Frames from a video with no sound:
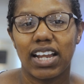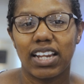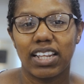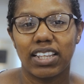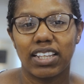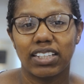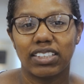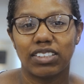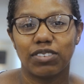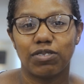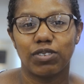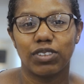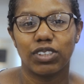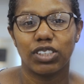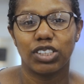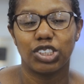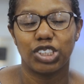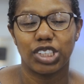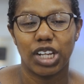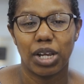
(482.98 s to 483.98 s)
anything to
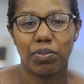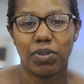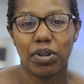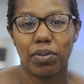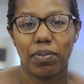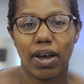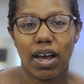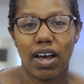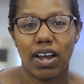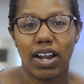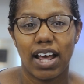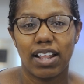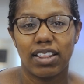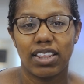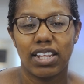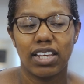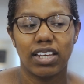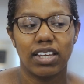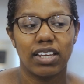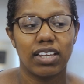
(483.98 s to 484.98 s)
feel ashamed about. I
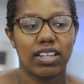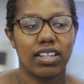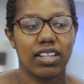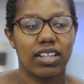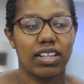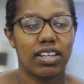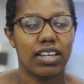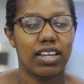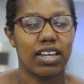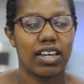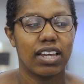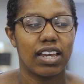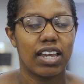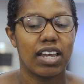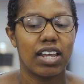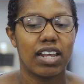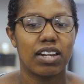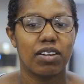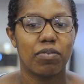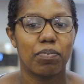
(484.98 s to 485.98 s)
think
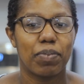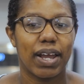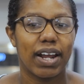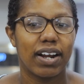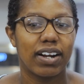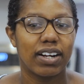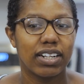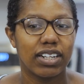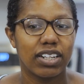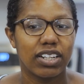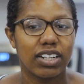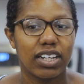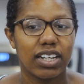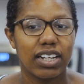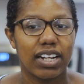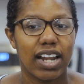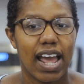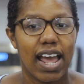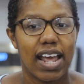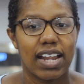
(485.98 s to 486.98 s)
in
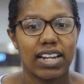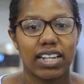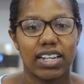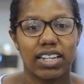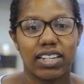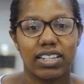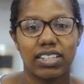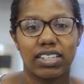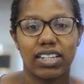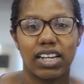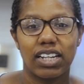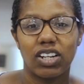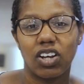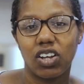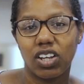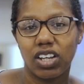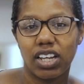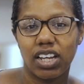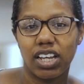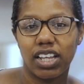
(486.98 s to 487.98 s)
parenthood and in
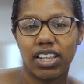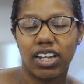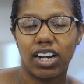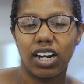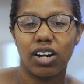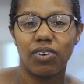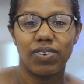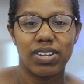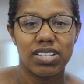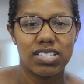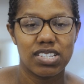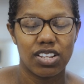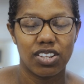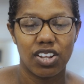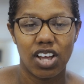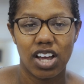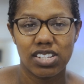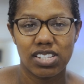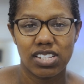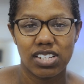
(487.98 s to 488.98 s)
adulthood, there are wins and
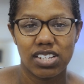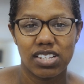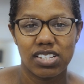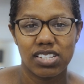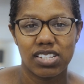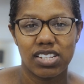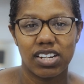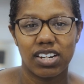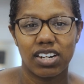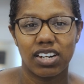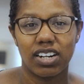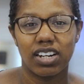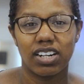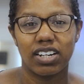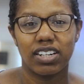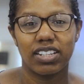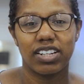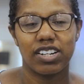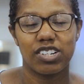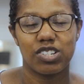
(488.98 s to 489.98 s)
losses.
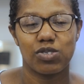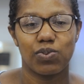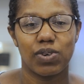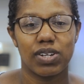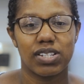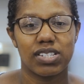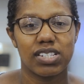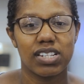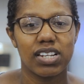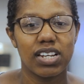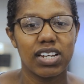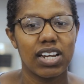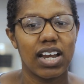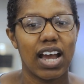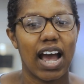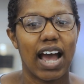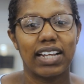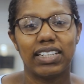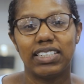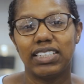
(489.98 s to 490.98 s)
There's what's
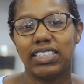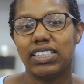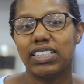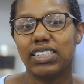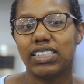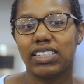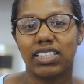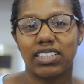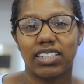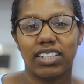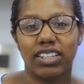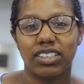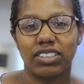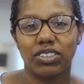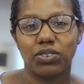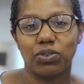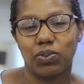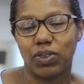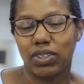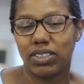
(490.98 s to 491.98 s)
ideal and
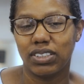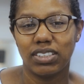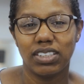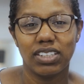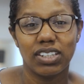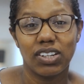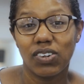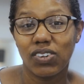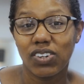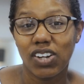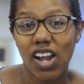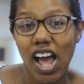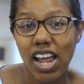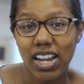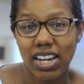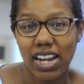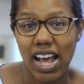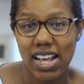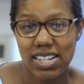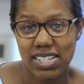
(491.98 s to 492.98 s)
there's what's,
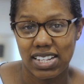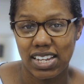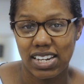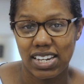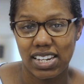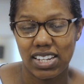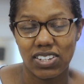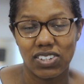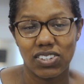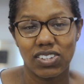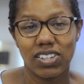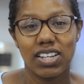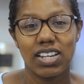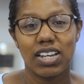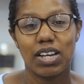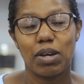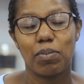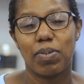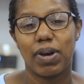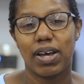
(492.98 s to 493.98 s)
not as ideal,
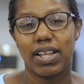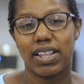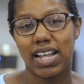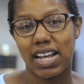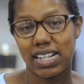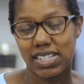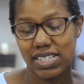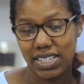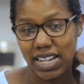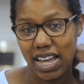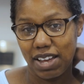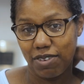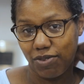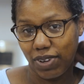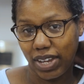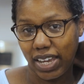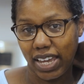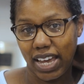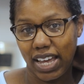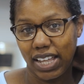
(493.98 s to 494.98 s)
but that's life.
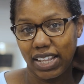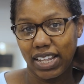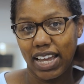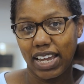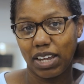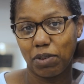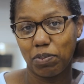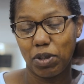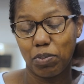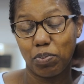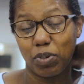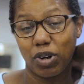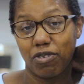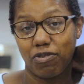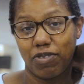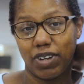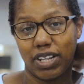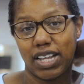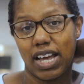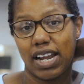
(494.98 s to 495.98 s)
We can't like be
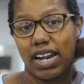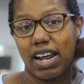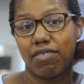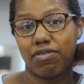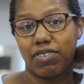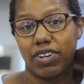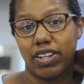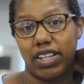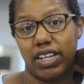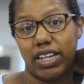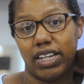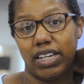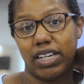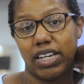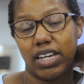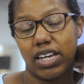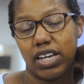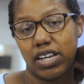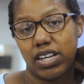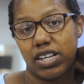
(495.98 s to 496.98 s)
perfect at everything.
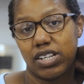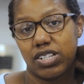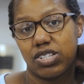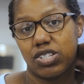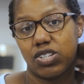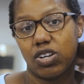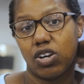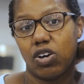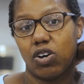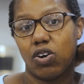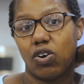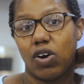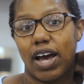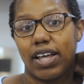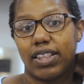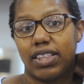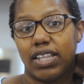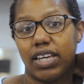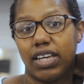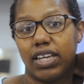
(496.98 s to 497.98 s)
So
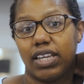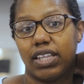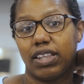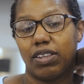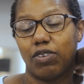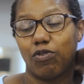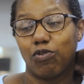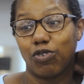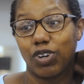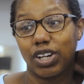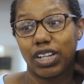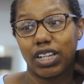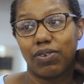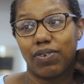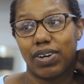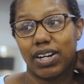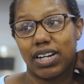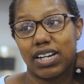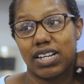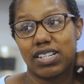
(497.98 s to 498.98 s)
I think really
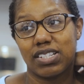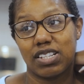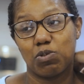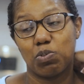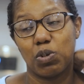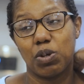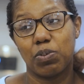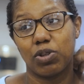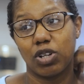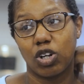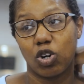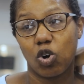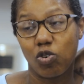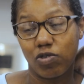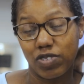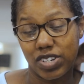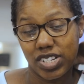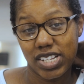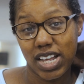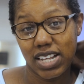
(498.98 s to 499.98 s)
what it is people are
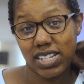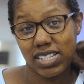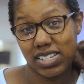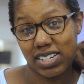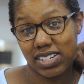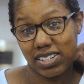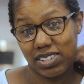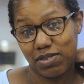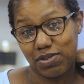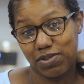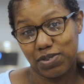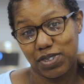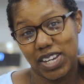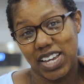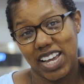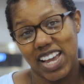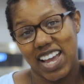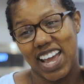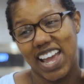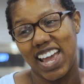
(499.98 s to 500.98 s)
oversensitive
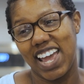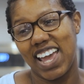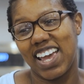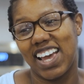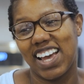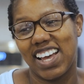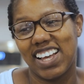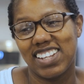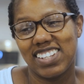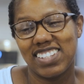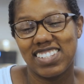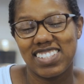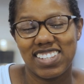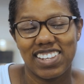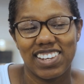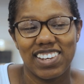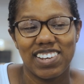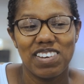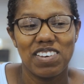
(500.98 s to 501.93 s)
and,